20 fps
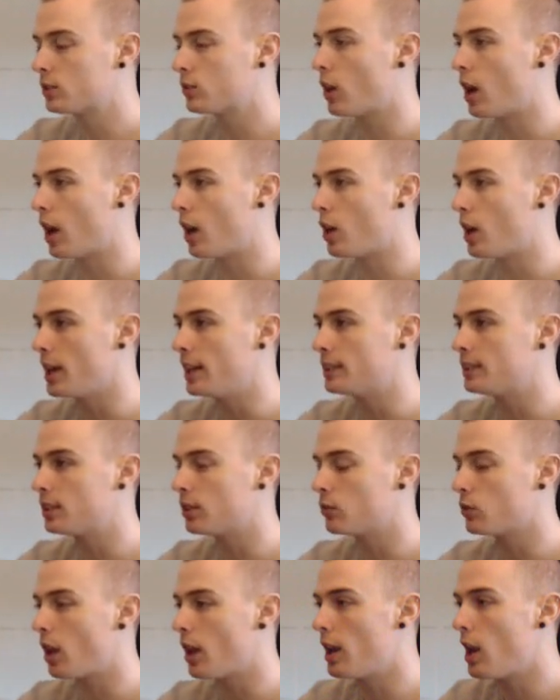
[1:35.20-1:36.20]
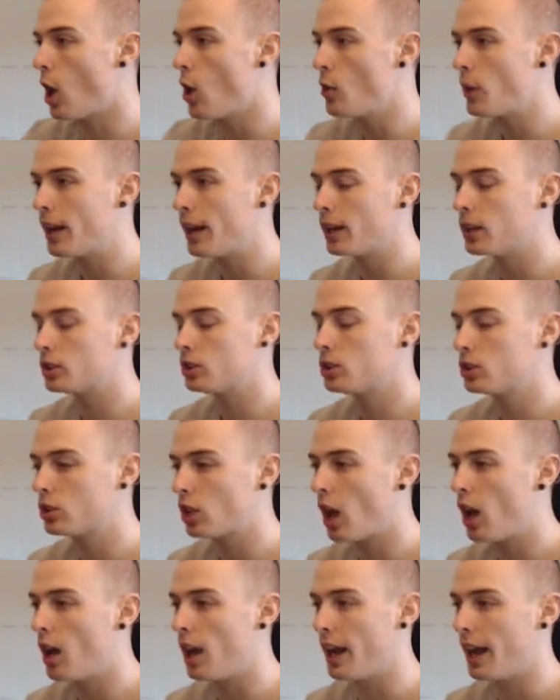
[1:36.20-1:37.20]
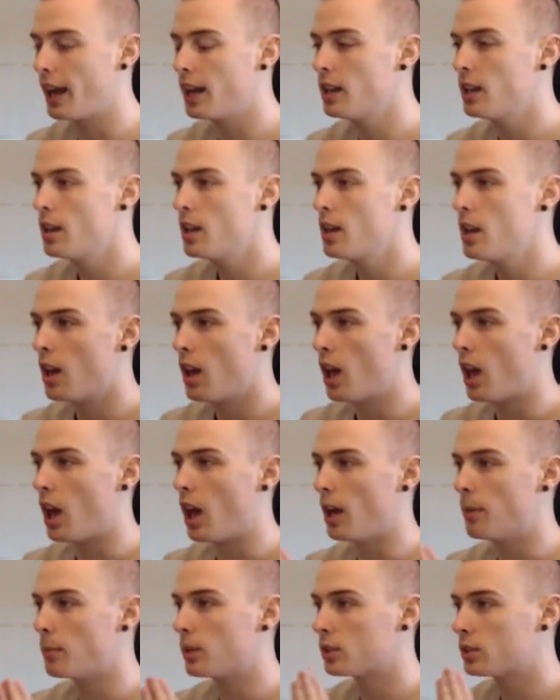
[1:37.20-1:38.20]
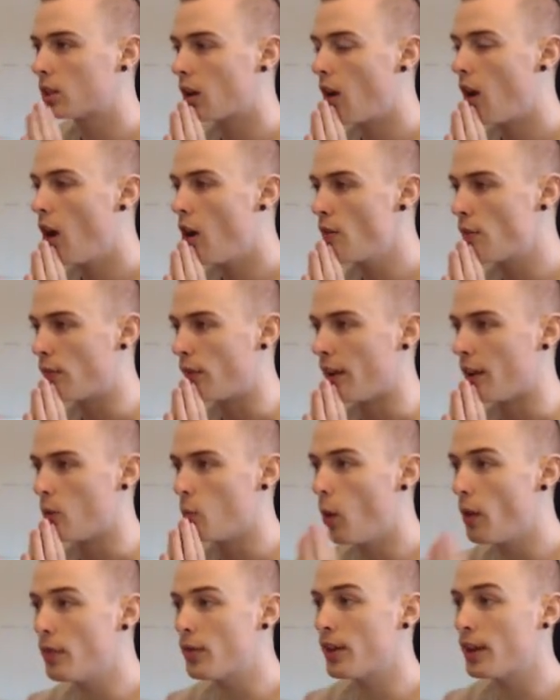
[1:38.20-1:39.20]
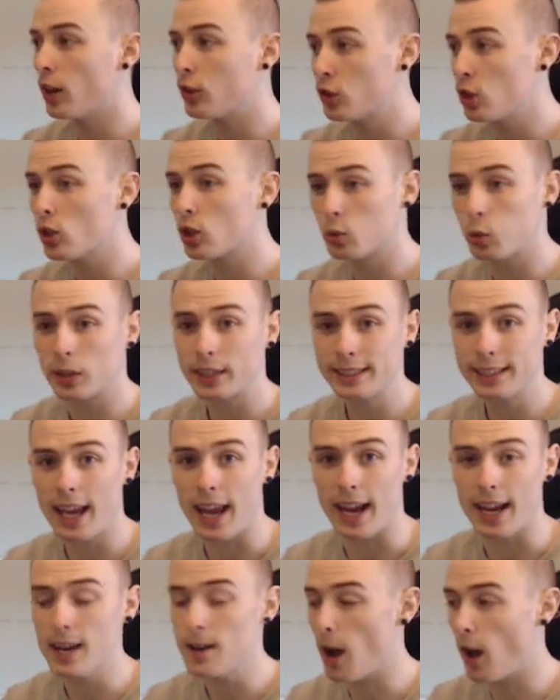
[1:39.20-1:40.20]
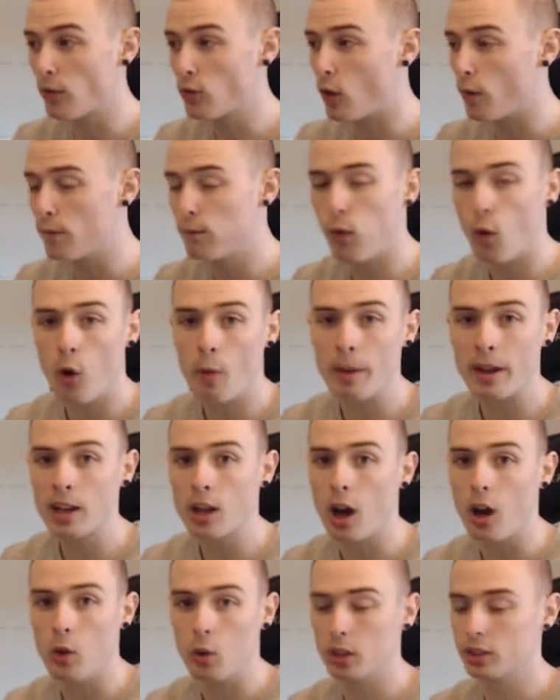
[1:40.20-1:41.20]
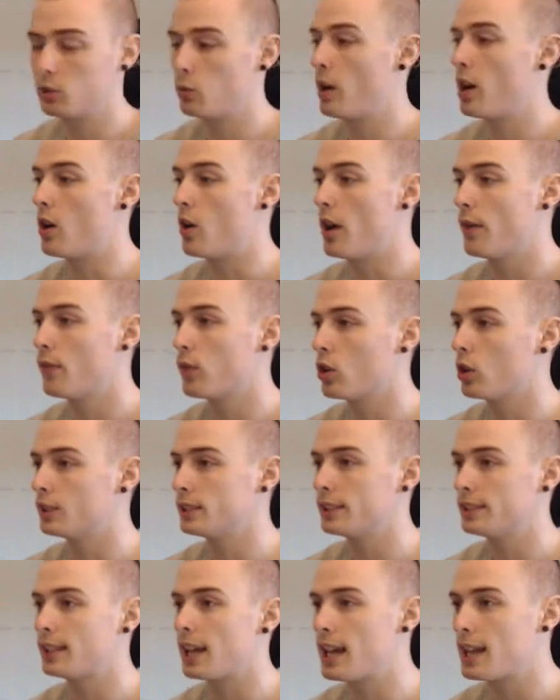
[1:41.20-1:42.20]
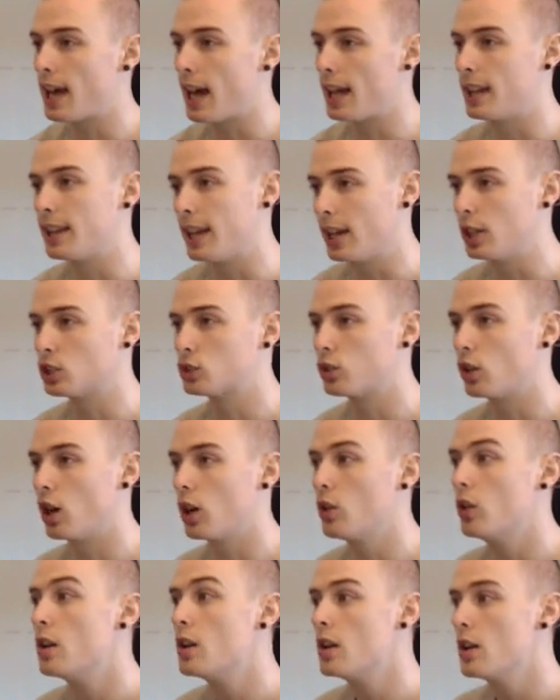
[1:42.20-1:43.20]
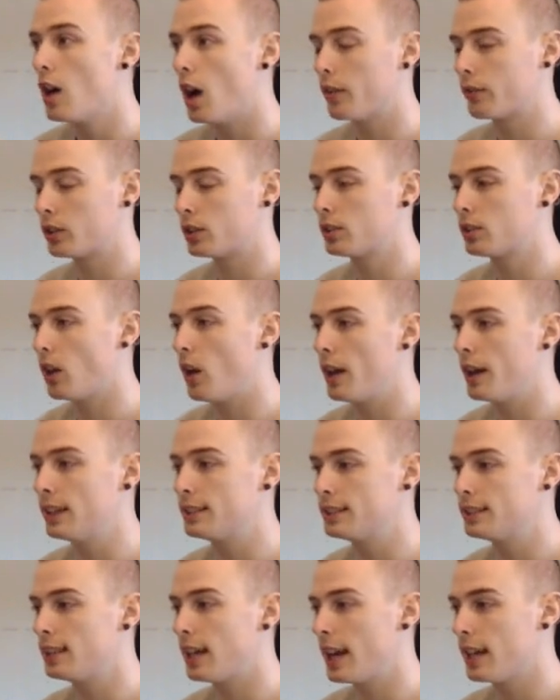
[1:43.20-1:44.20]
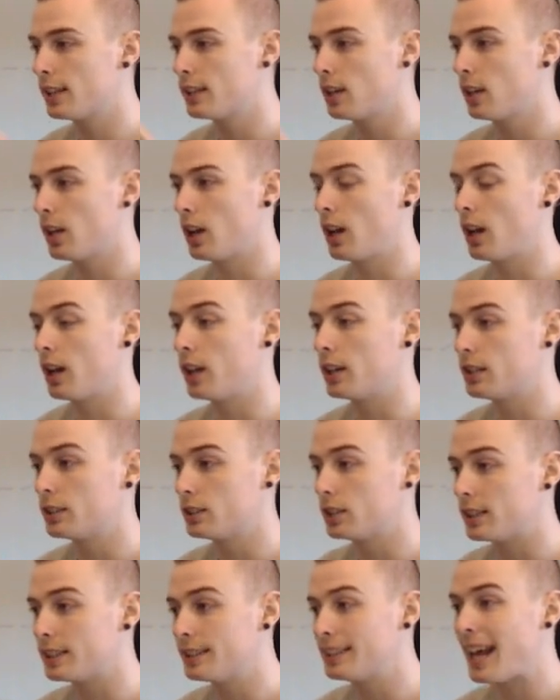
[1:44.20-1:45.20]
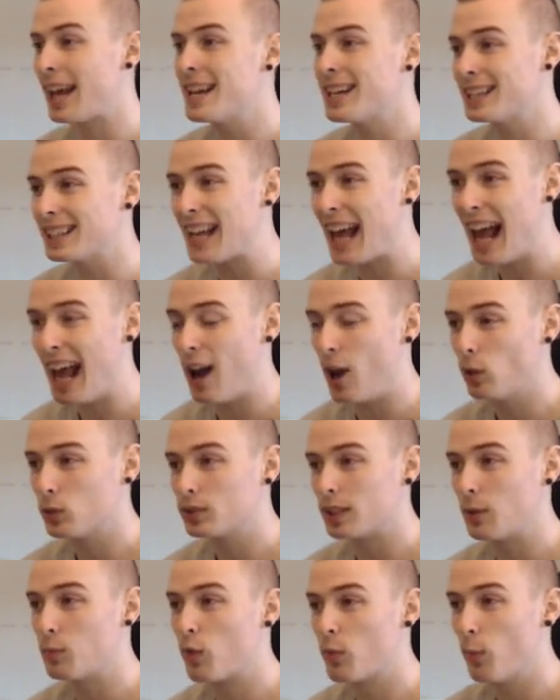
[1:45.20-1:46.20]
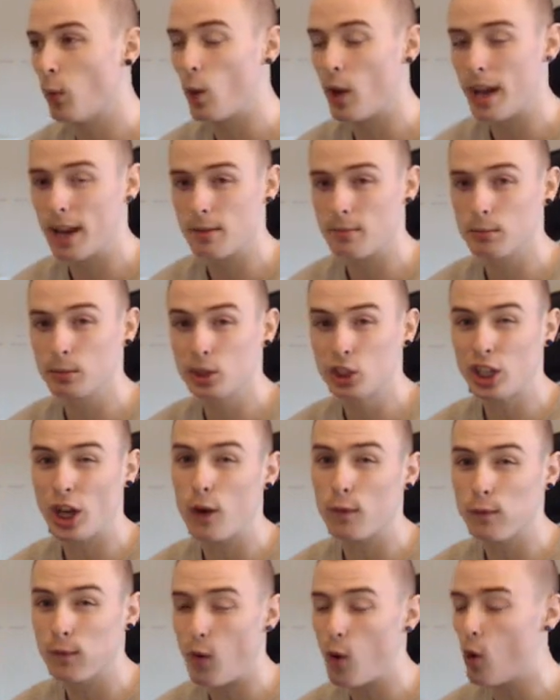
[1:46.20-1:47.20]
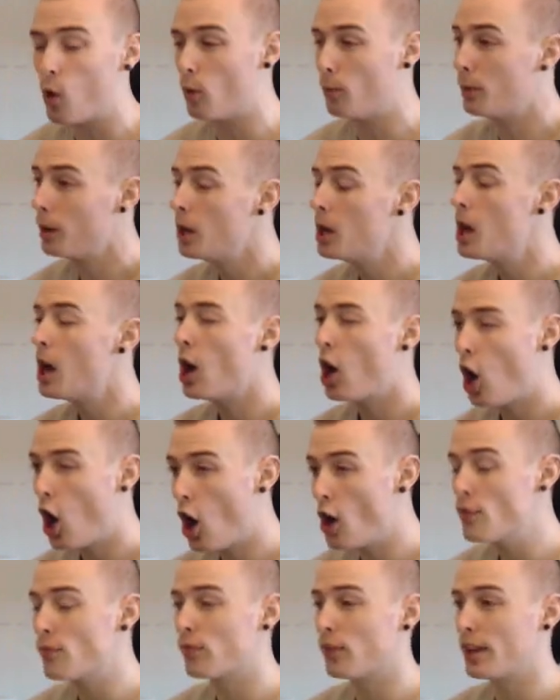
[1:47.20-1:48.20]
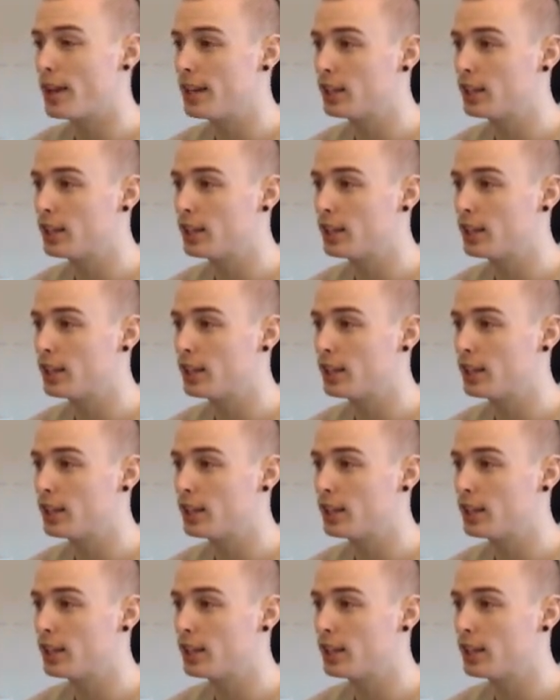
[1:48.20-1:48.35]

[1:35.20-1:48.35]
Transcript: uh, he's loaning Sterling. Um, so hopefully, one thing I do just want to say, I've got Vorm in goal as well. I forgot to say that in the intro. I've decided to take to, ter Stegen out and we've brought in Michel Vorm. Hopefully